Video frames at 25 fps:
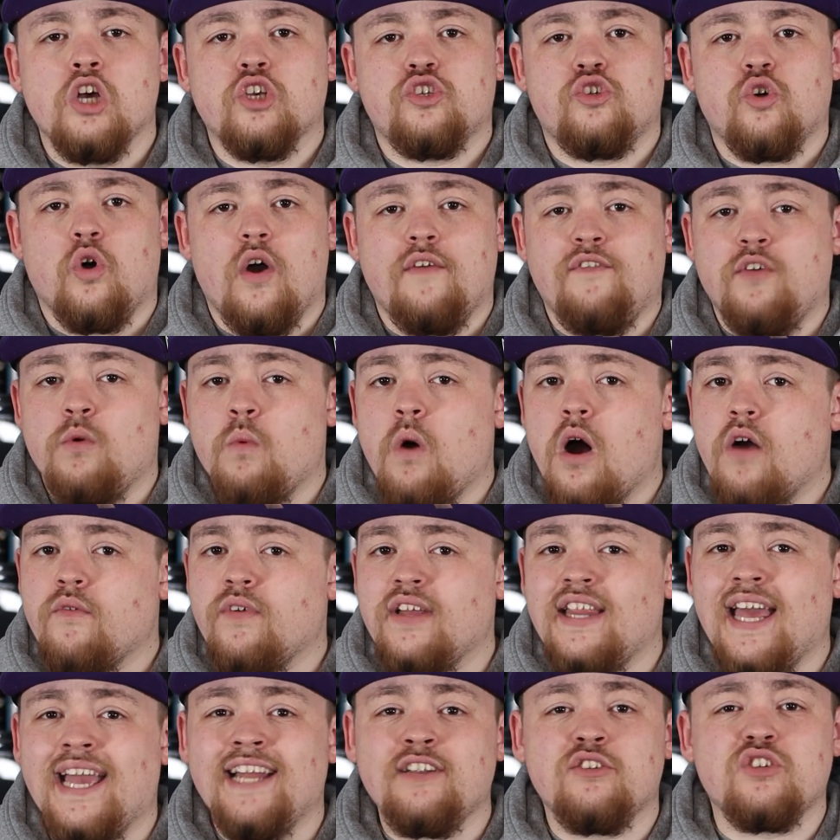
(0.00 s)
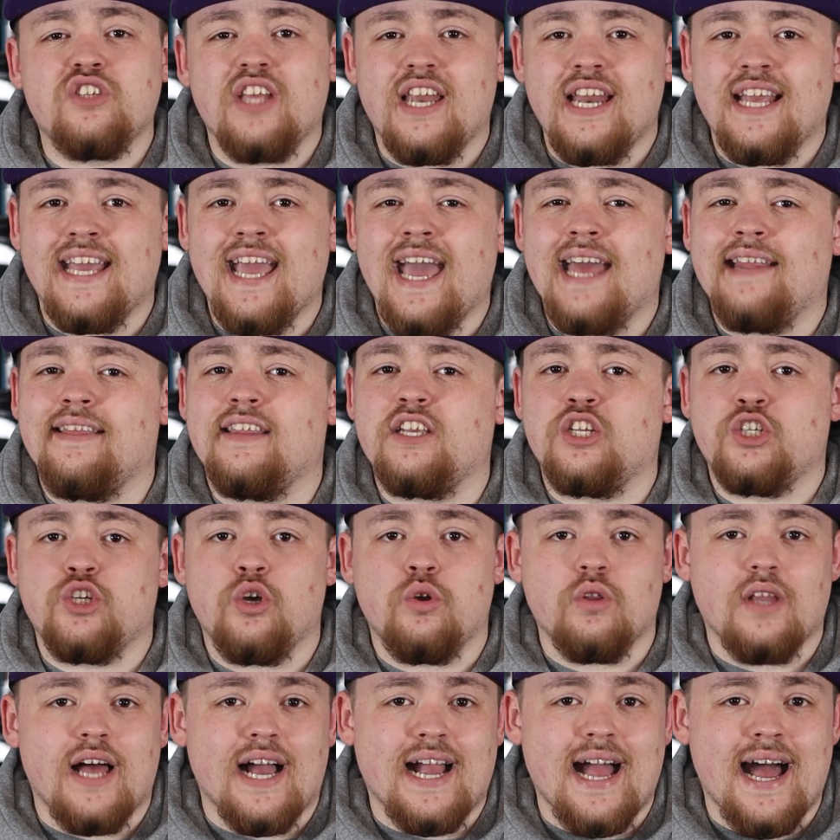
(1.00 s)
so if you are really interested in getting this
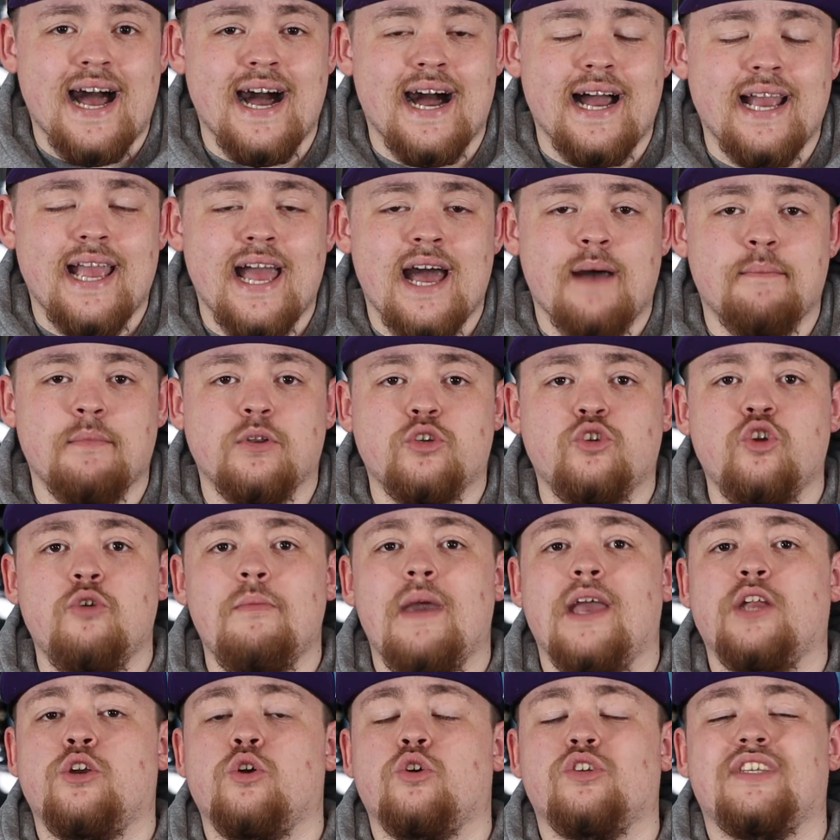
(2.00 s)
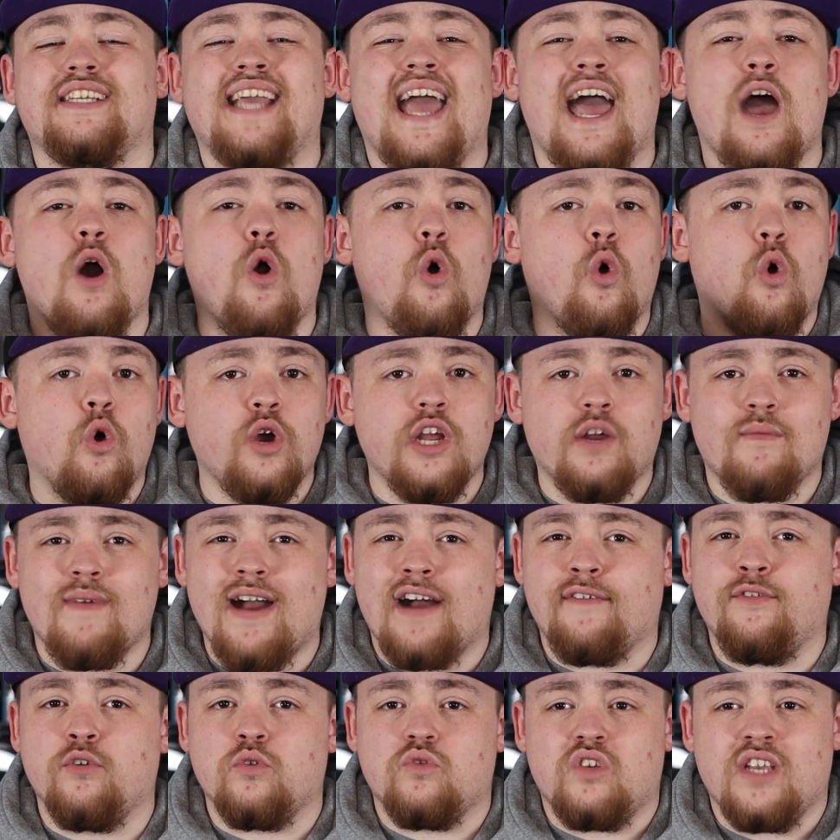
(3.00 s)
shoe like I am, do make sure to get all your
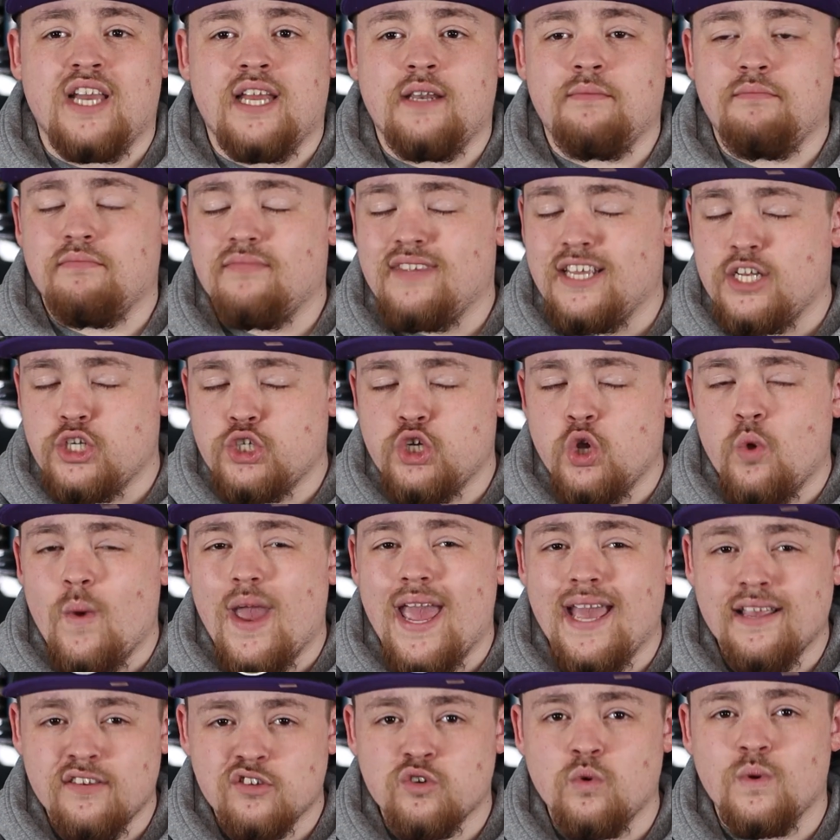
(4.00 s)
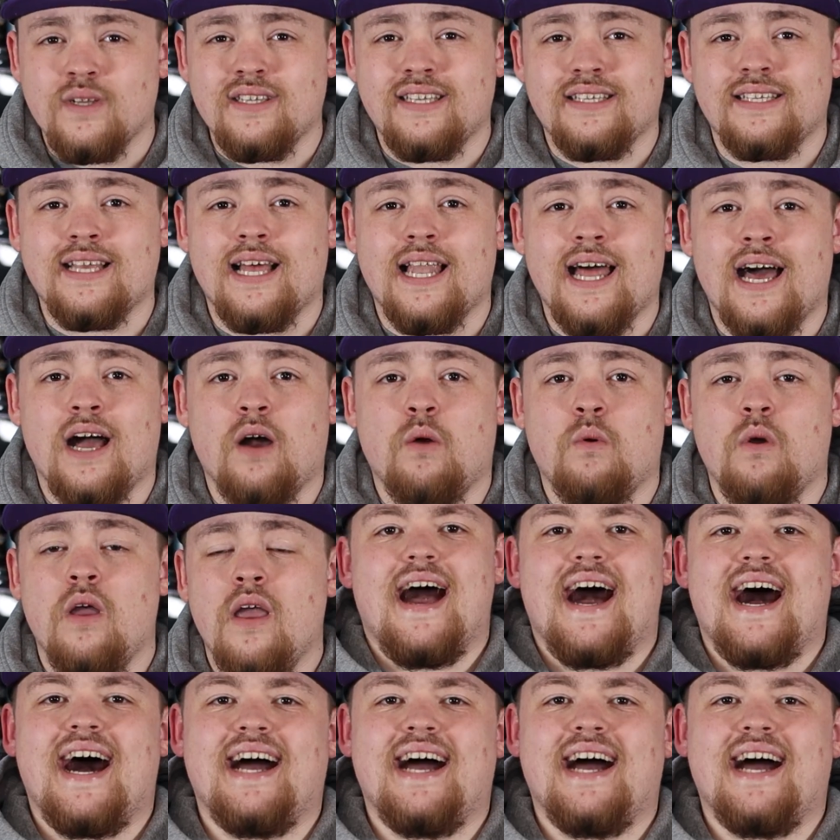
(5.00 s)
raffles in. This shoe is going to sell out.